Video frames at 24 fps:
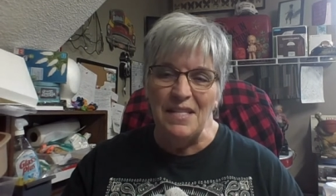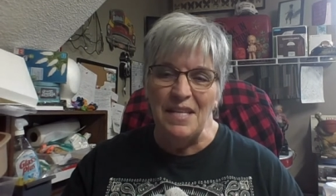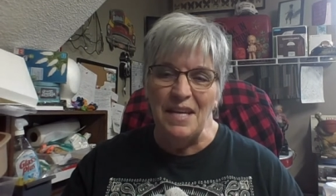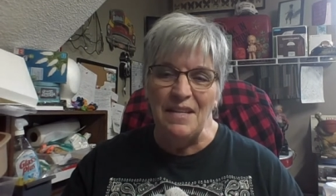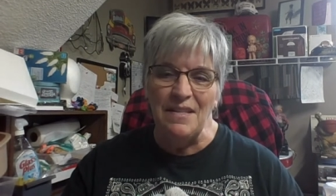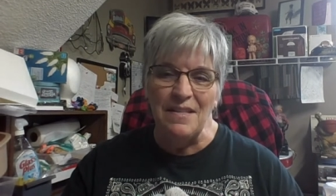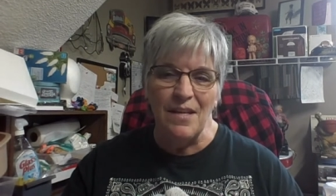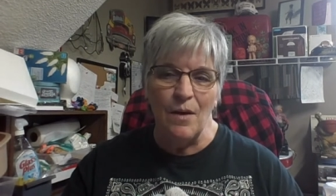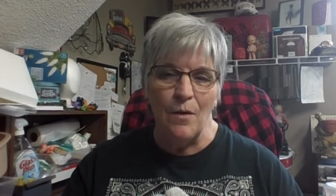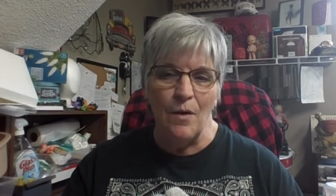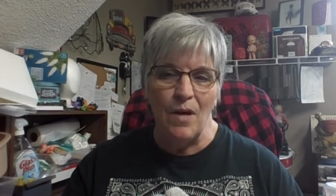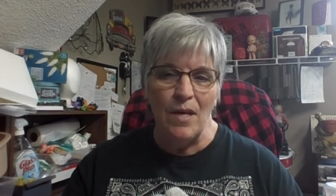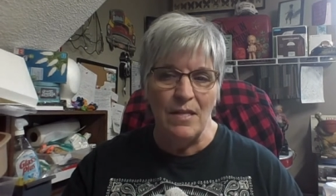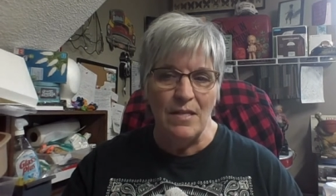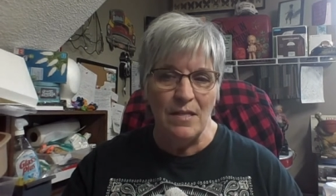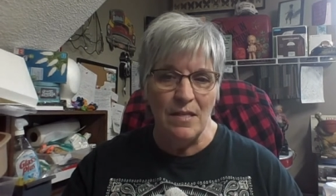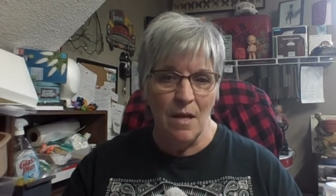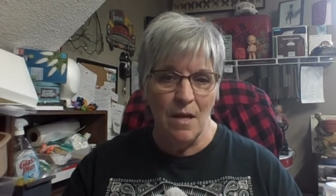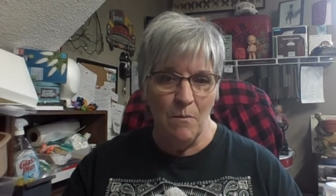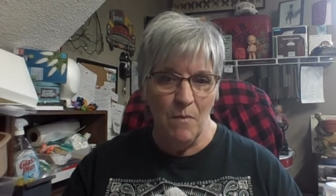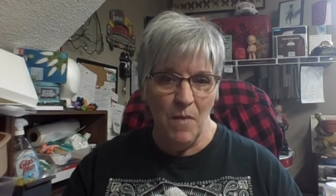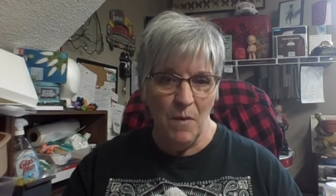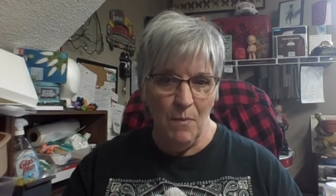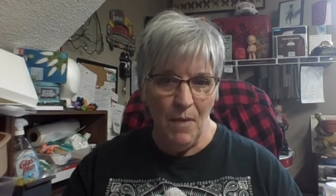And so he
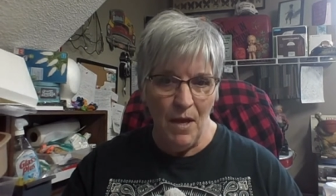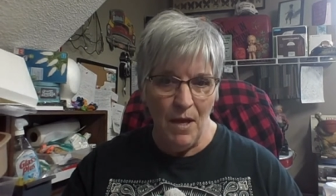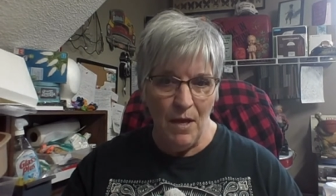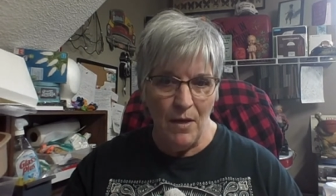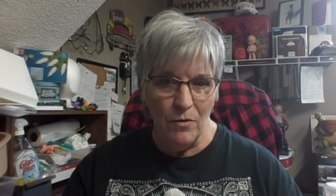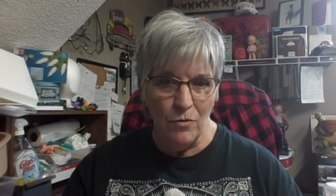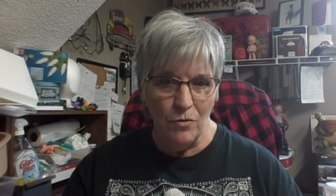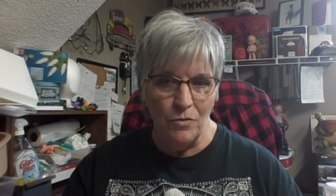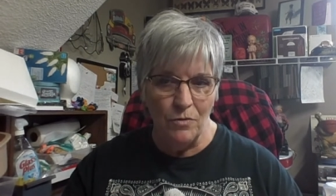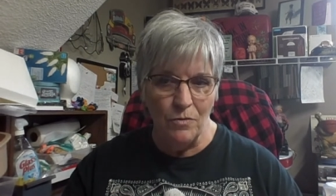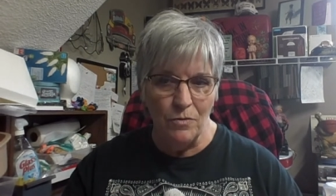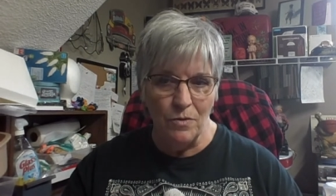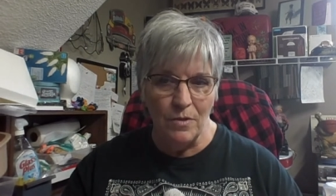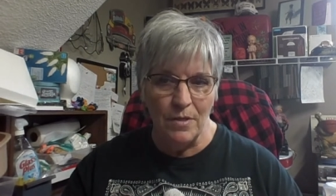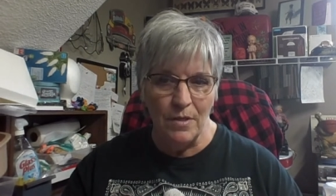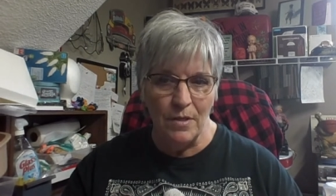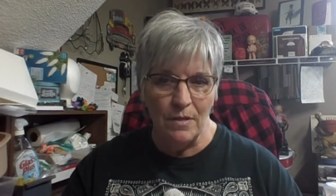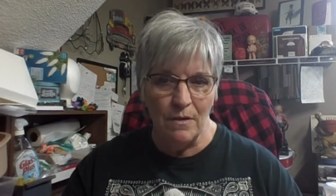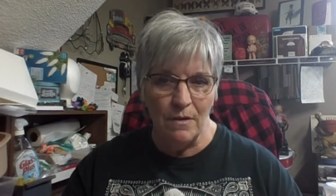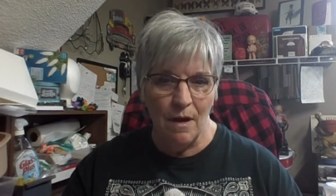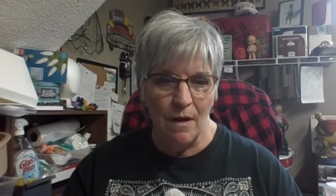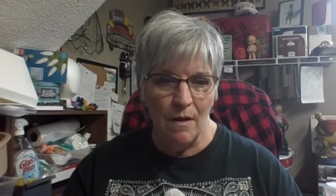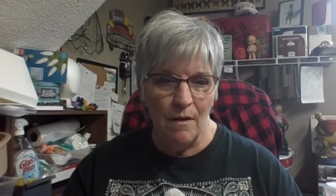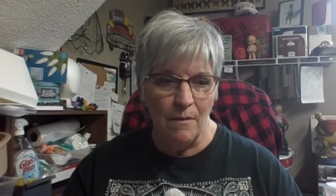sent me pictures,
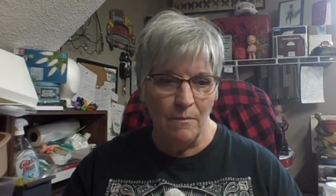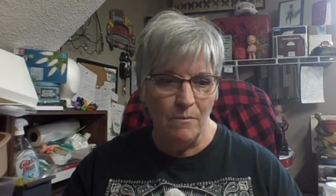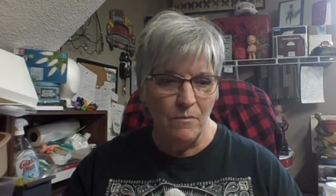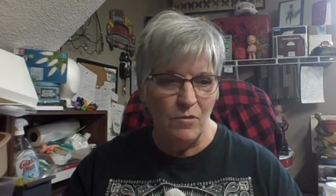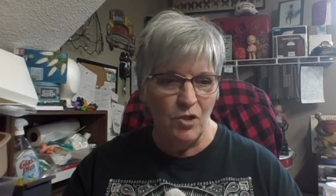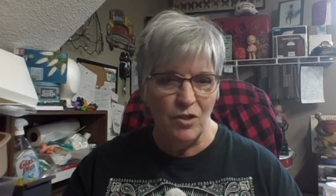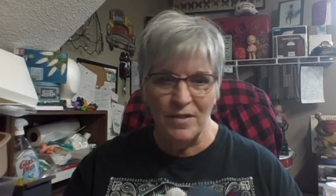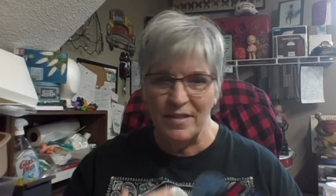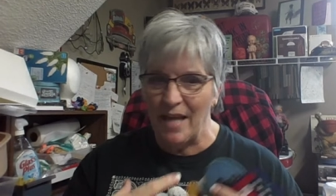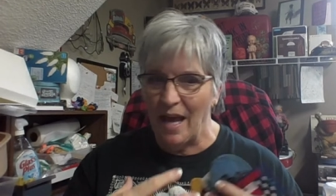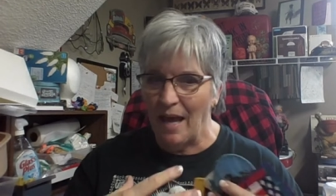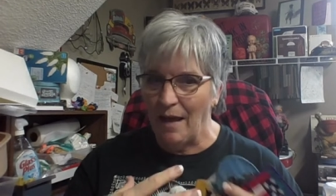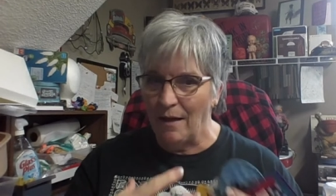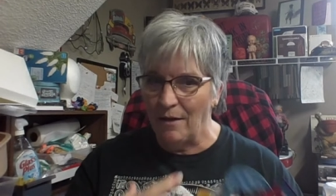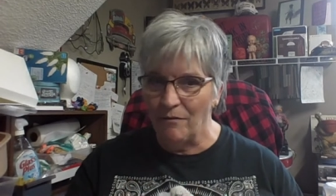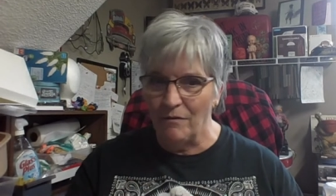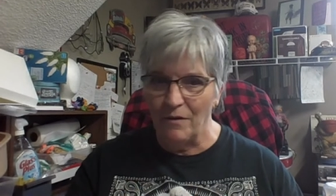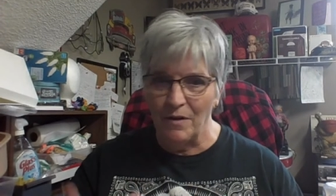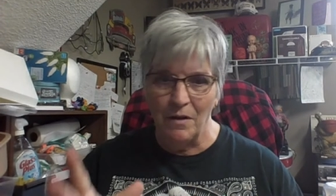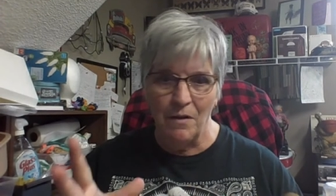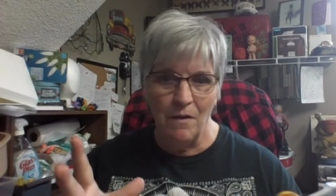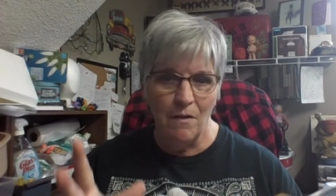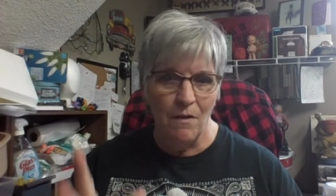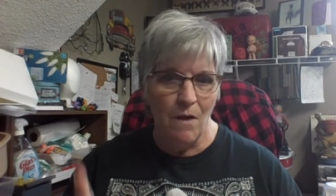just kind of a
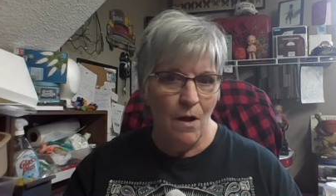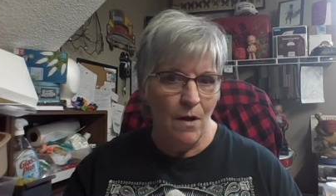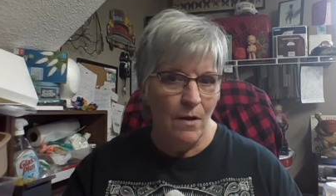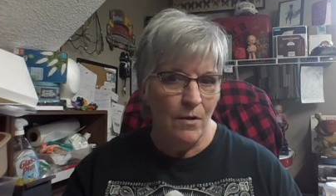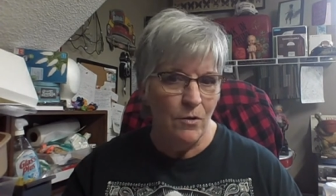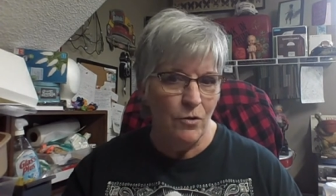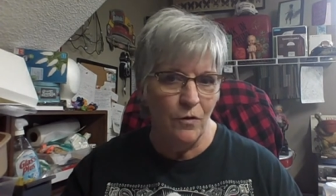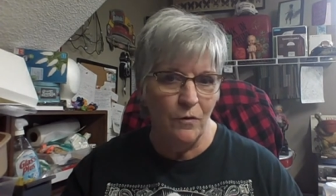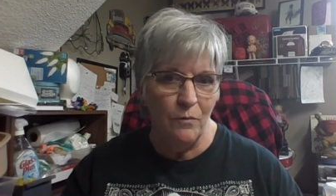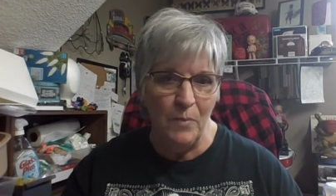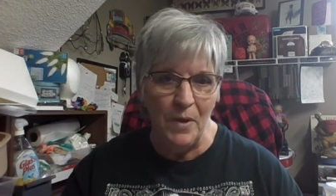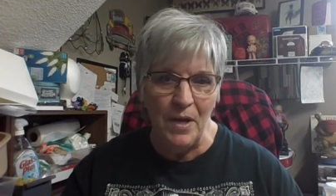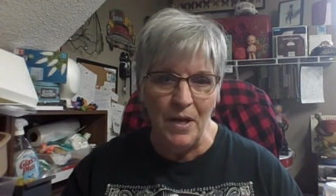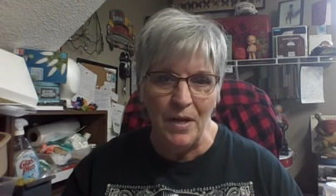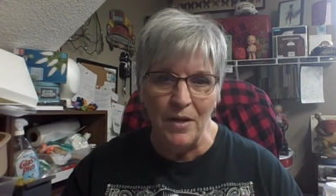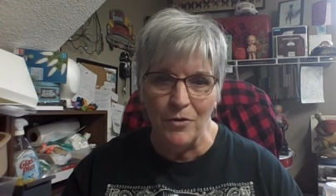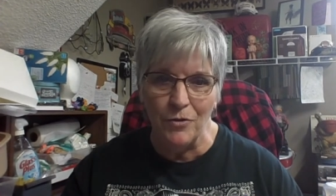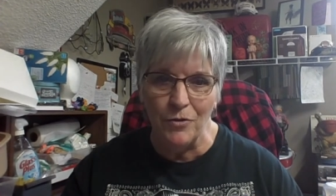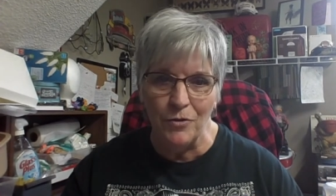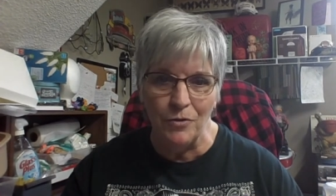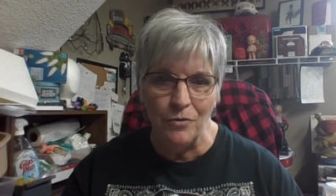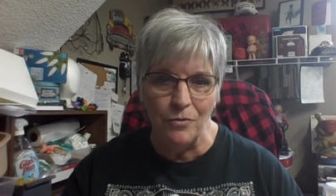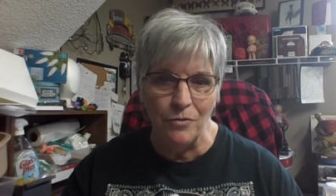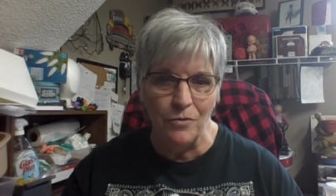collage of
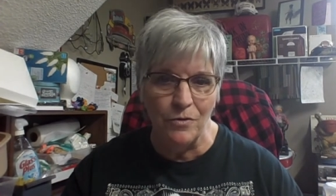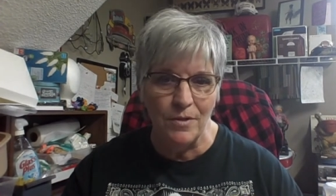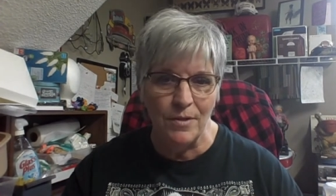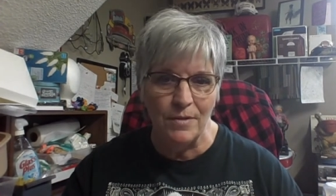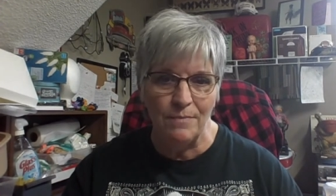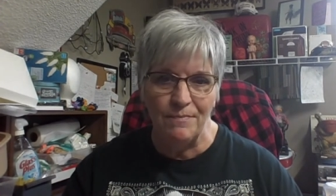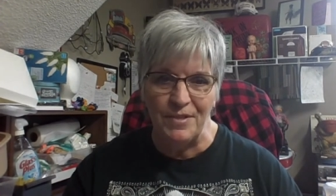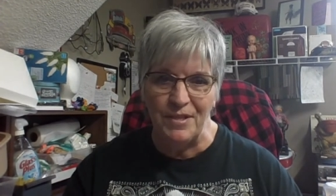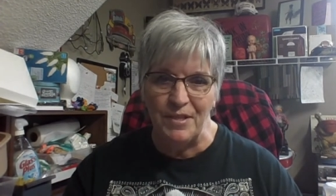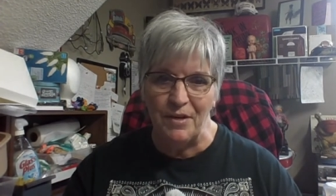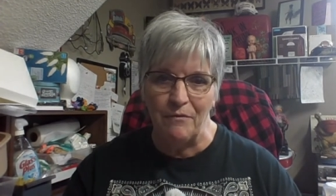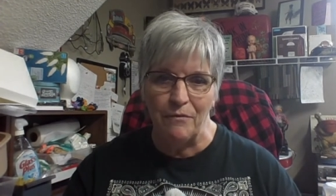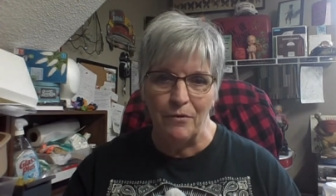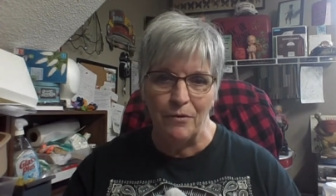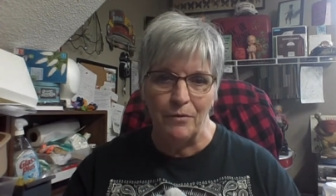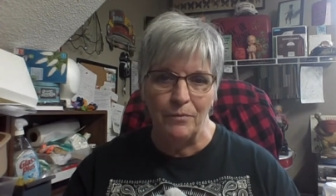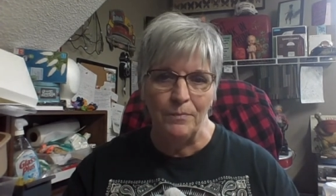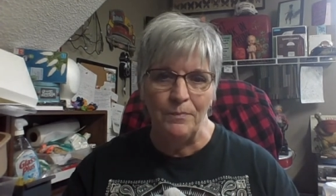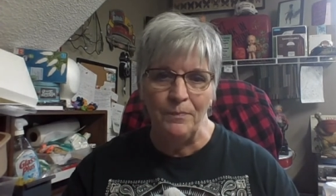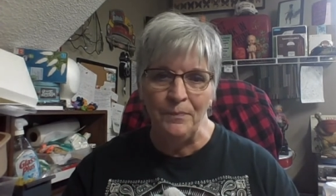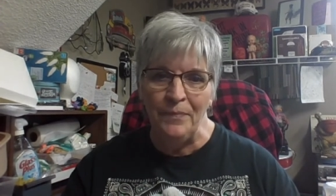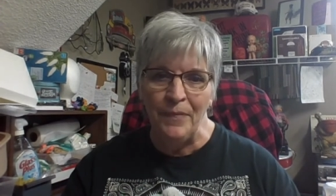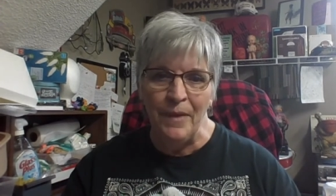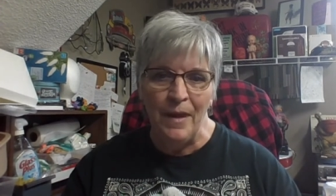pictures, several
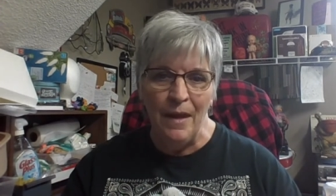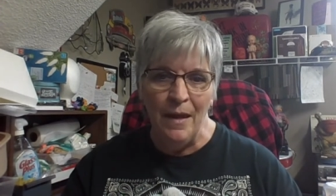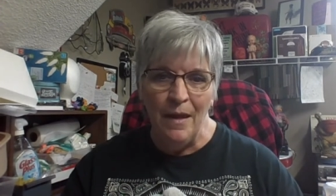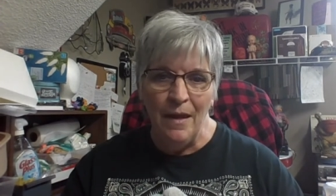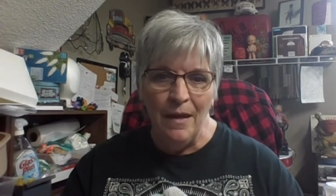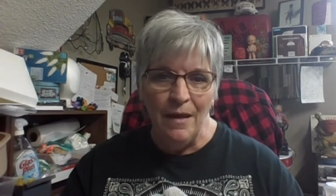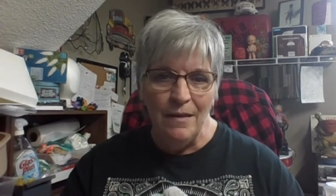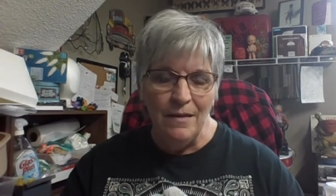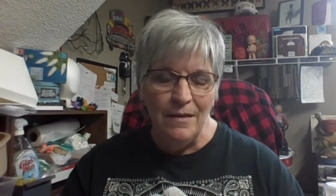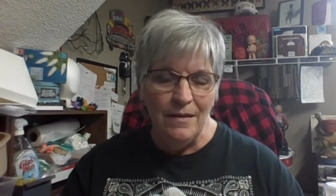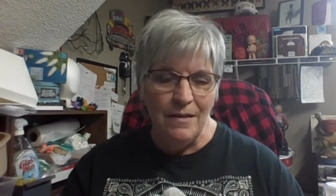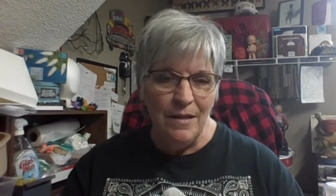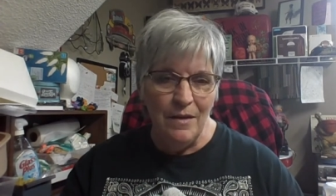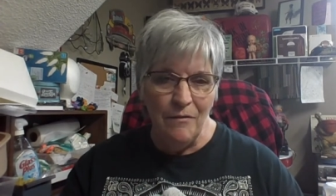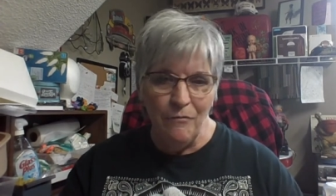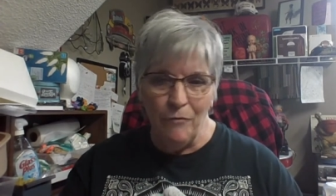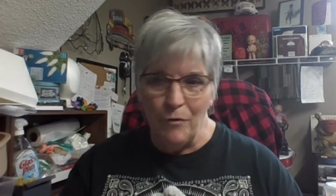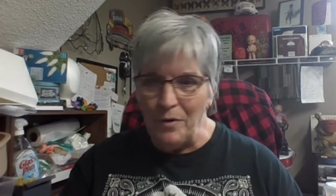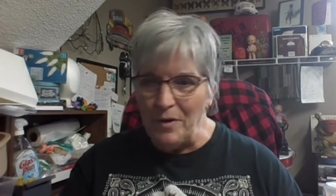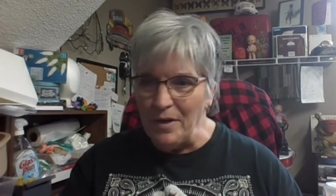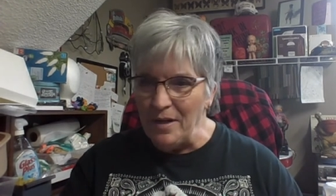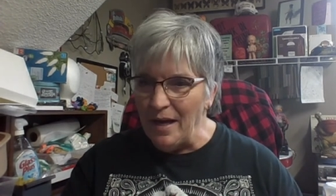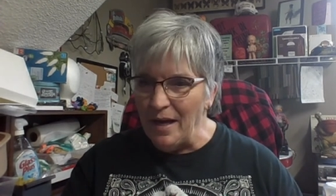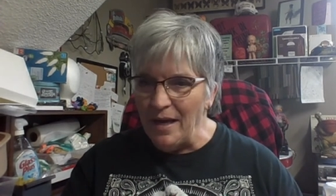
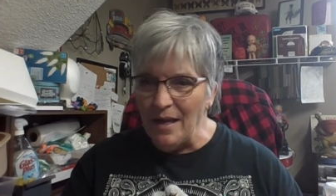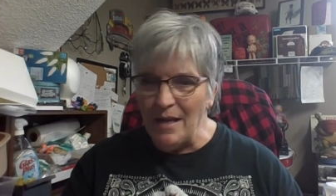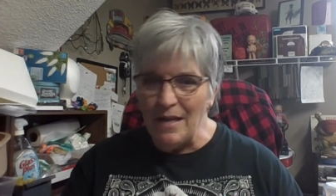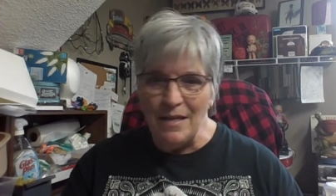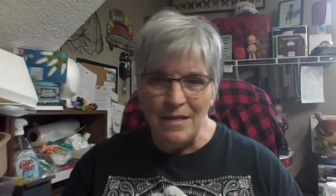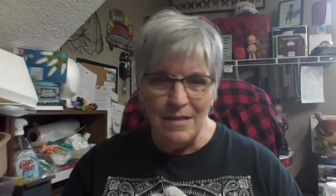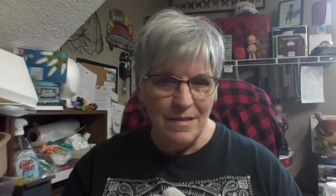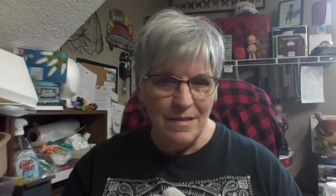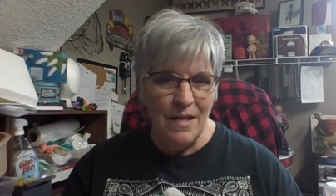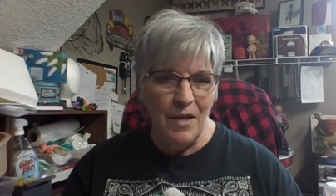different days.